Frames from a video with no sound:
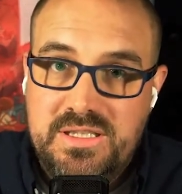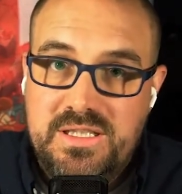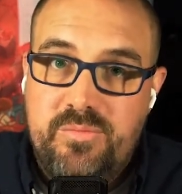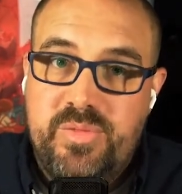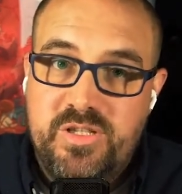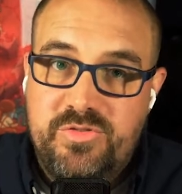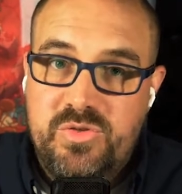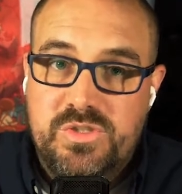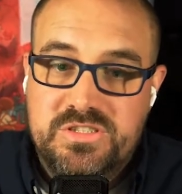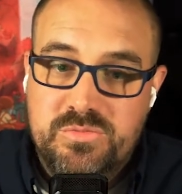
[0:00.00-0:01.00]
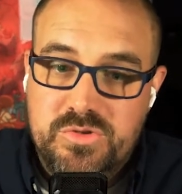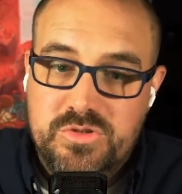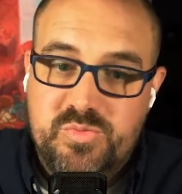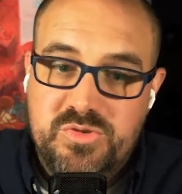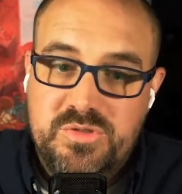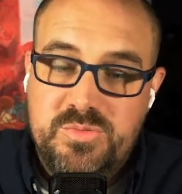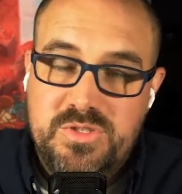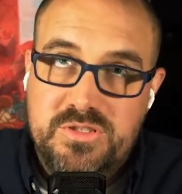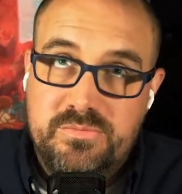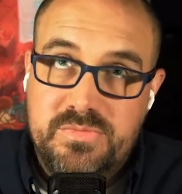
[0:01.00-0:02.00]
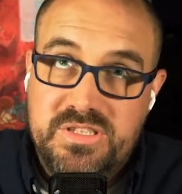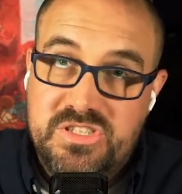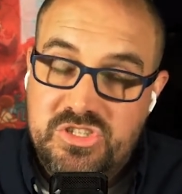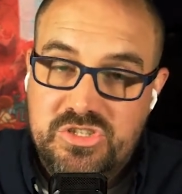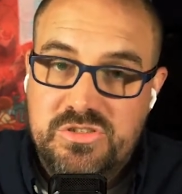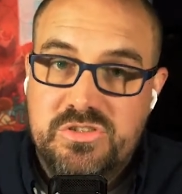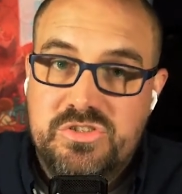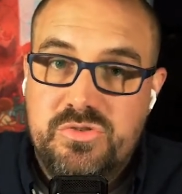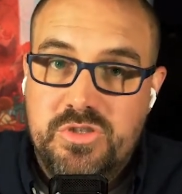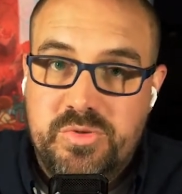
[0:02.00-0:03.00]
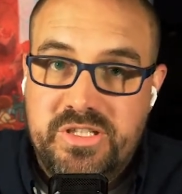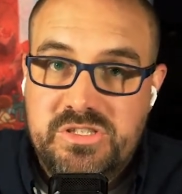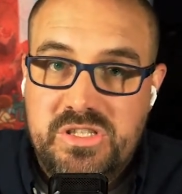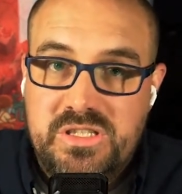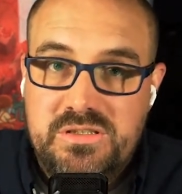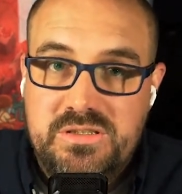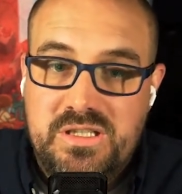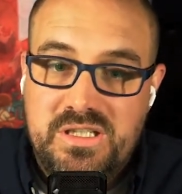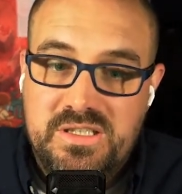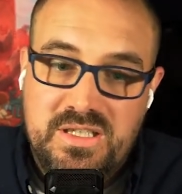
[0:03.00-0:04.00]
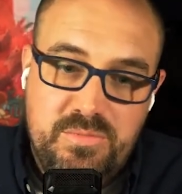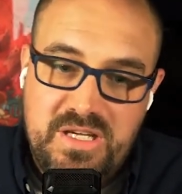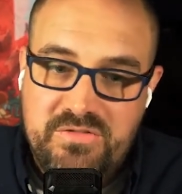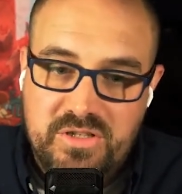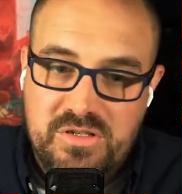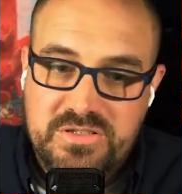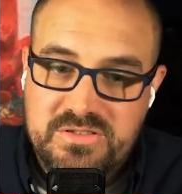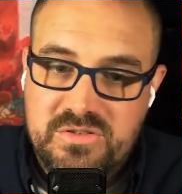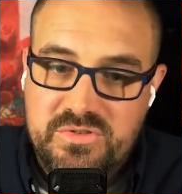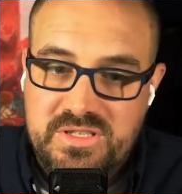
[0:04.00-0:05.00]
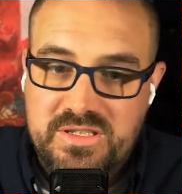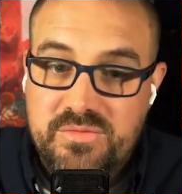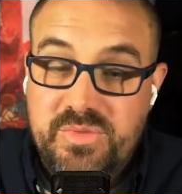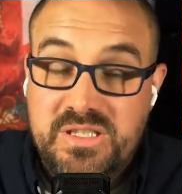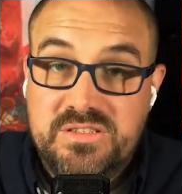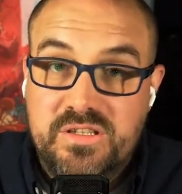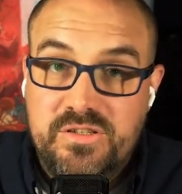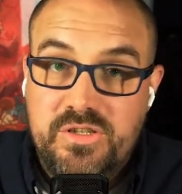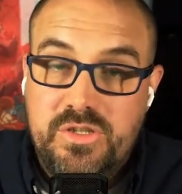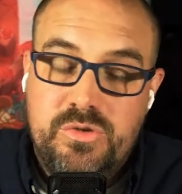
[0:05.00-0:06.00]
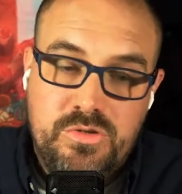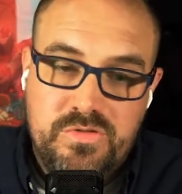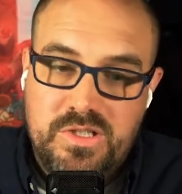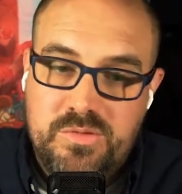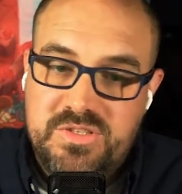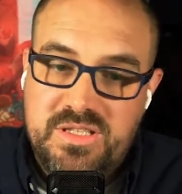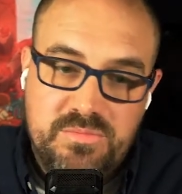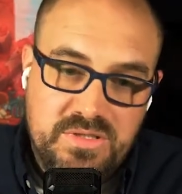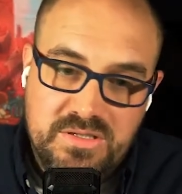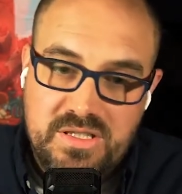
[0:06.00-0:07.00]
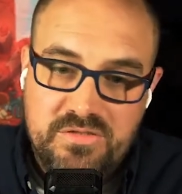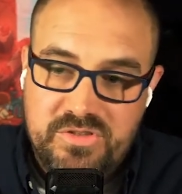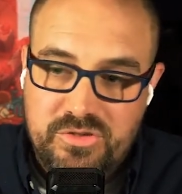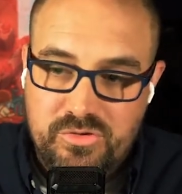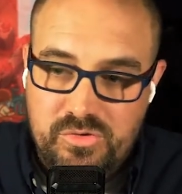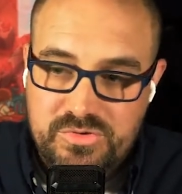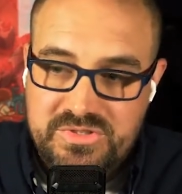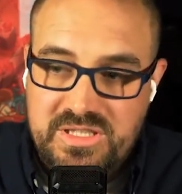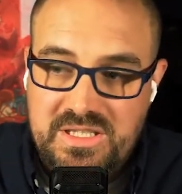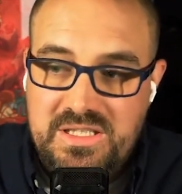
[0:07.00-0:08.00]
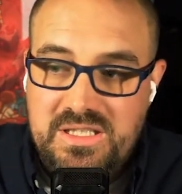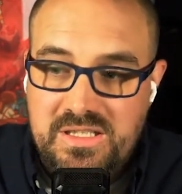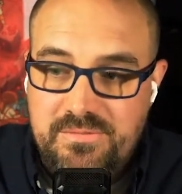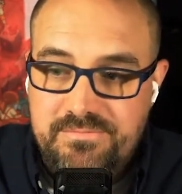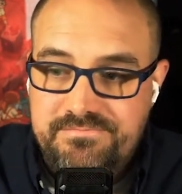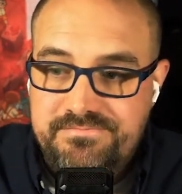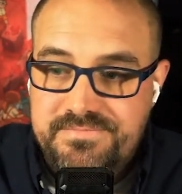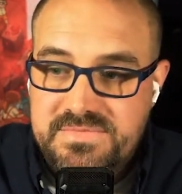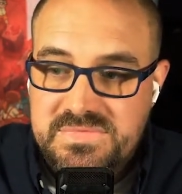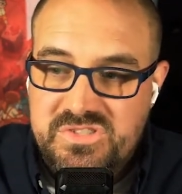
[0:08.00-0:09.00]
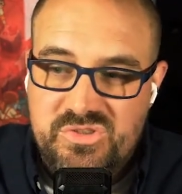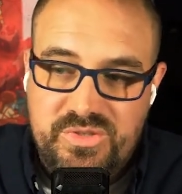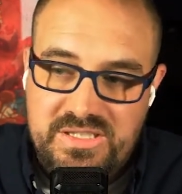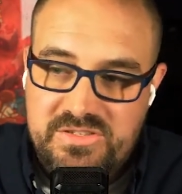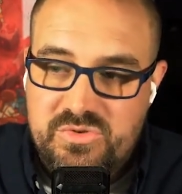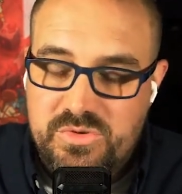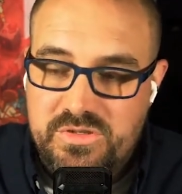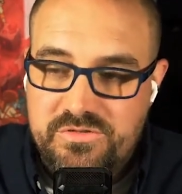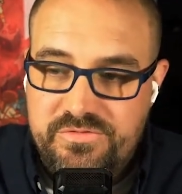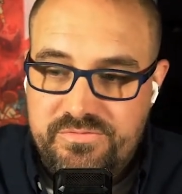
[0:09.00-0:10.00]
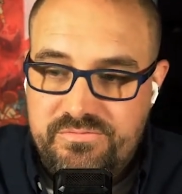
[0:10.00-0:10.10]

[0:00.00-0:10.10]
but if you want some of those premium additions to your blockchain, they may have a cost associated based on who developed them and kind of their goals. So that's sort of,